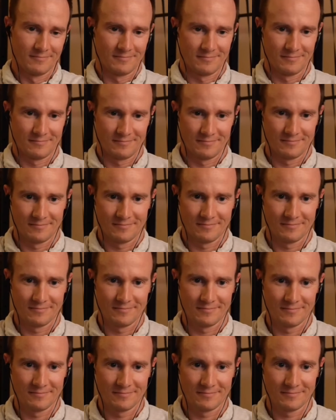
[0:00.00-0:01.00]

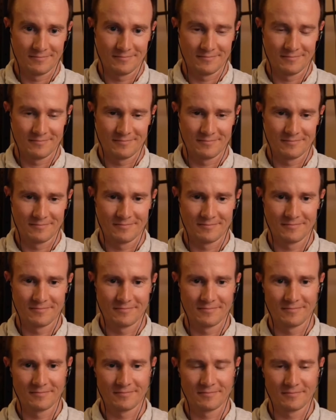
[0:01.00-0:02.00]

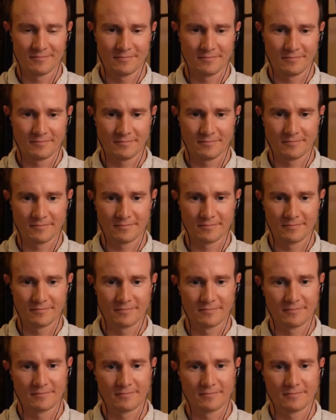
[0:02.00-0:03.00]

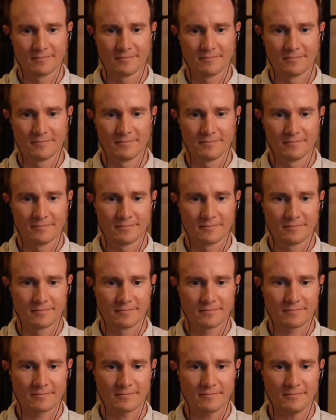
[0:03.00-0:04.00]

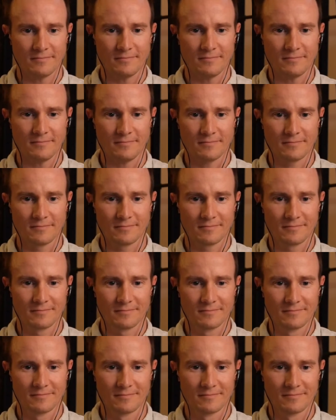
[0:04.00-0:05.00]

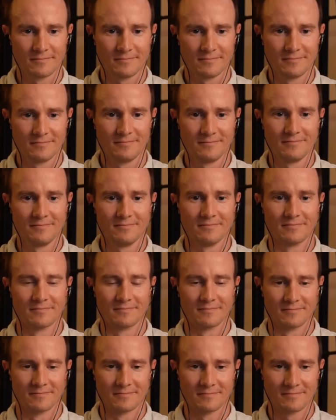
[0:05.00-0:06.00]

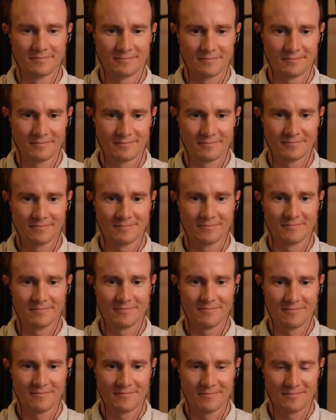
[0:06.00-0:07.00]

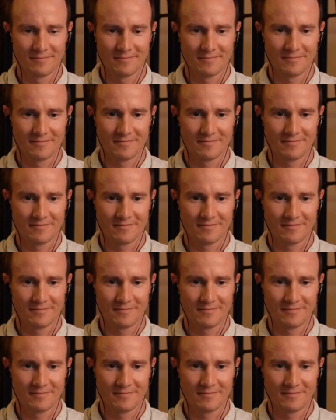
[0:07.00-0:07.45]
(silent)